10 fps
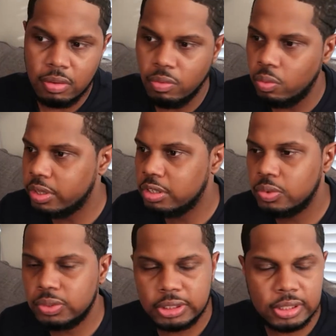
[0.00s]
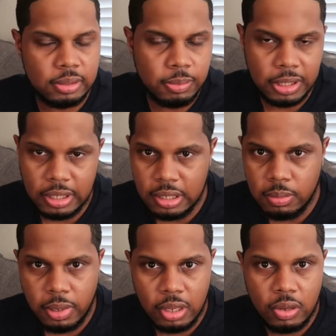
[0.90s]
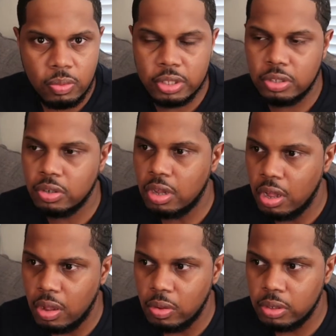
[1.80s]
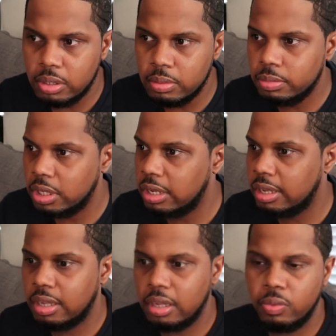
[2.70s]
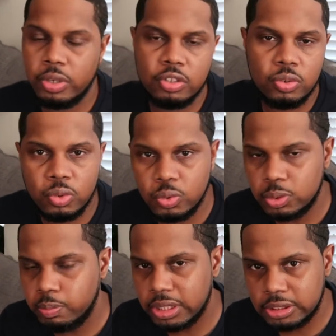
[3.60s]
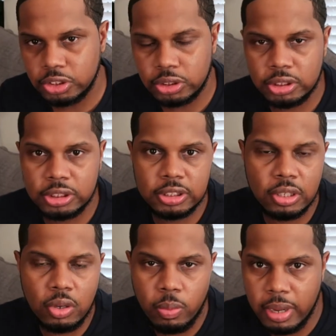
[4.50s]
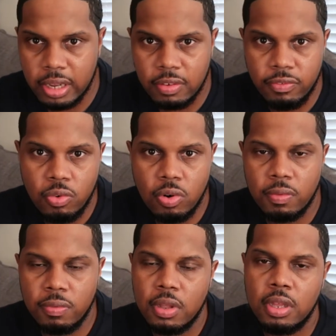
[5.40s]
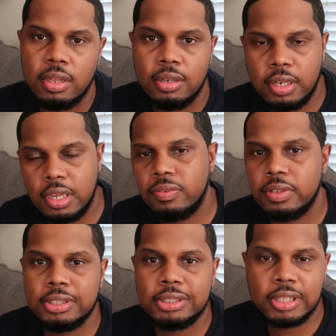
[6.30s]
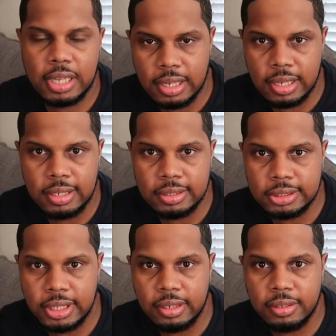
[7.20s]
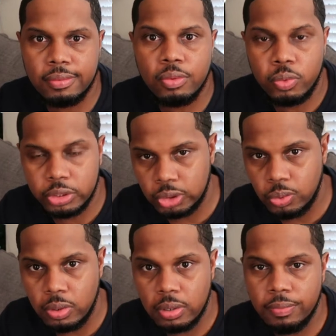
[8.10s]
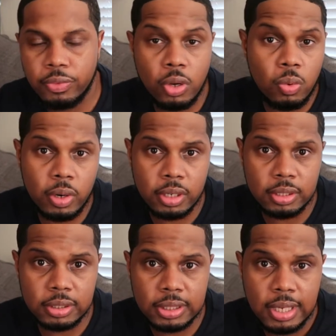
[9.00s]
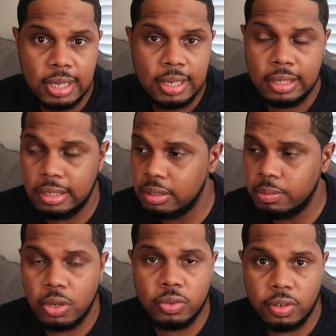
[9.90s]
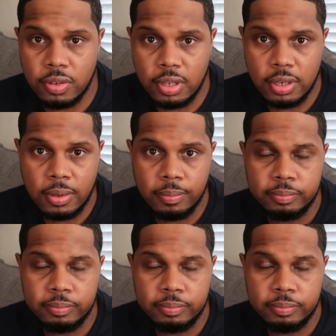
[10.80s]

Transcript: whether you send them an email, whether you call them, whether you use Messenger just to go back and forth, definitely stay in contact with your coworkers. Let them know you're there.